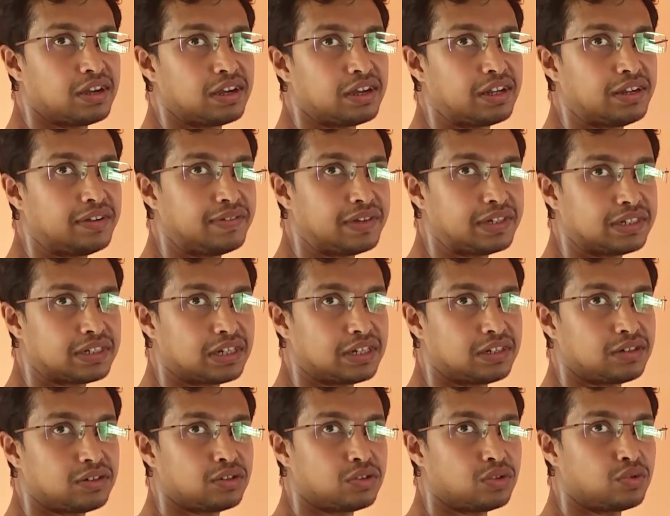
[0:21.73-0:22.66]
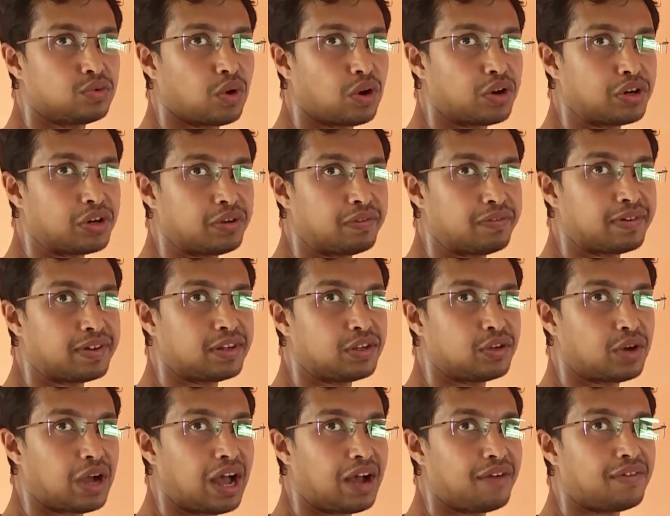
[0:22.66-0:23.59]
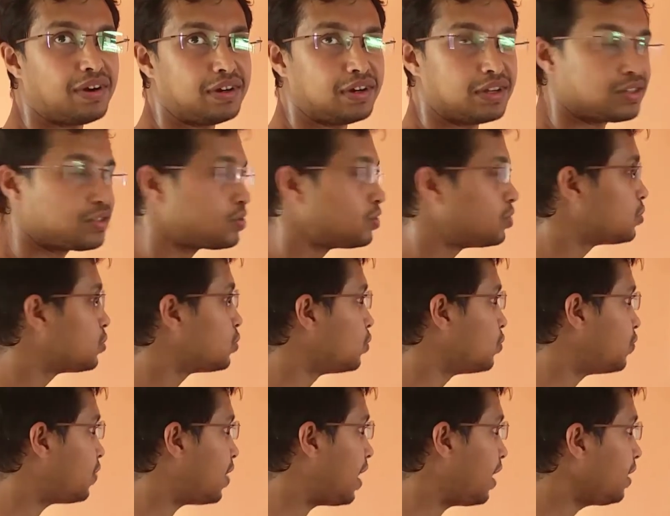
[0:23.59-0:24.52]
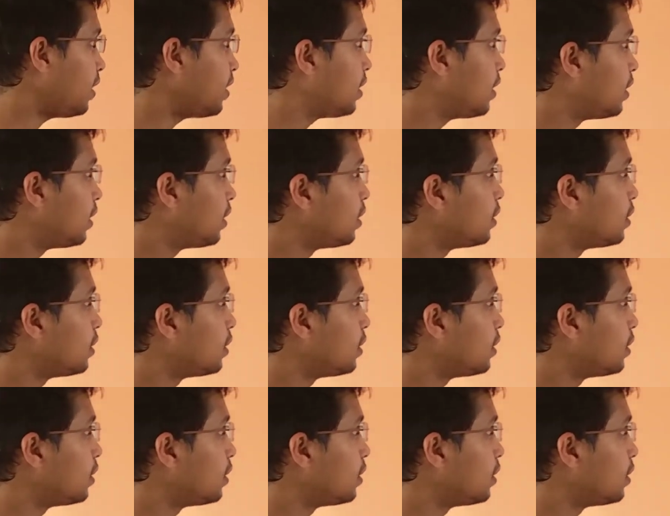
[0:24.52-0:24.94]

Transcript: revision to whatever you have understood so far.